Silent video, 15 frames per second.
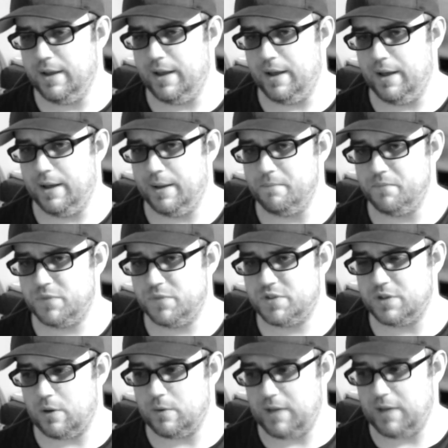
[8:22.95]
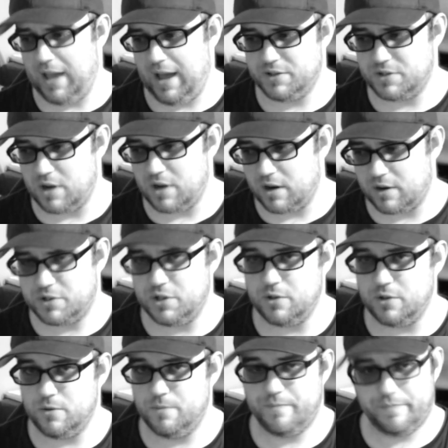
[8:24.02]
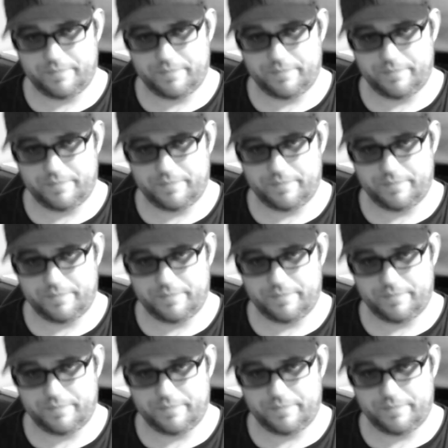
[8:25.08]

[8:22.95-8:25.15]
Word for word: Um, so yeah, Stalker 2.